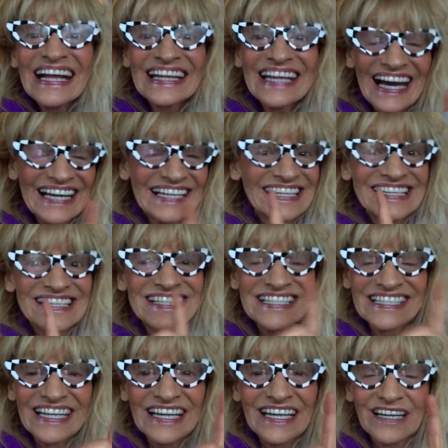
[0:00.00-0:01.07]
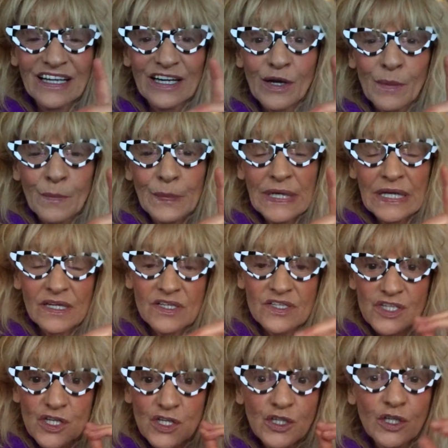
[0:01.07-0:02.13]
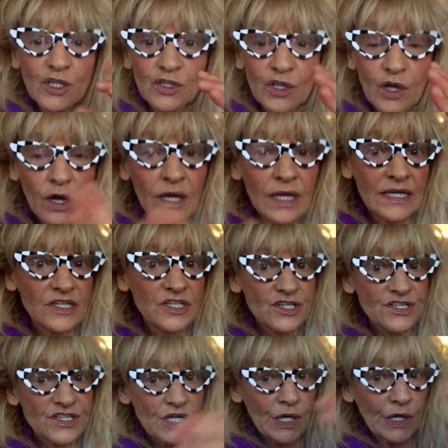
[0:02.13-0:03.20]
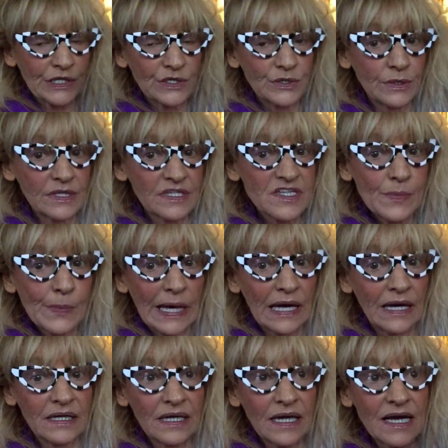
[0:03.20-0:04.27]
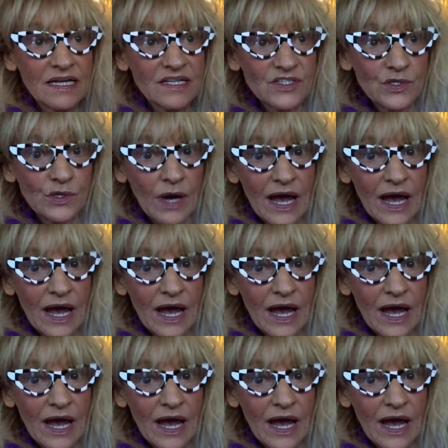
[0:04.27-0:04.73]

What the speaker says: That is because your knowledge is going to expand as you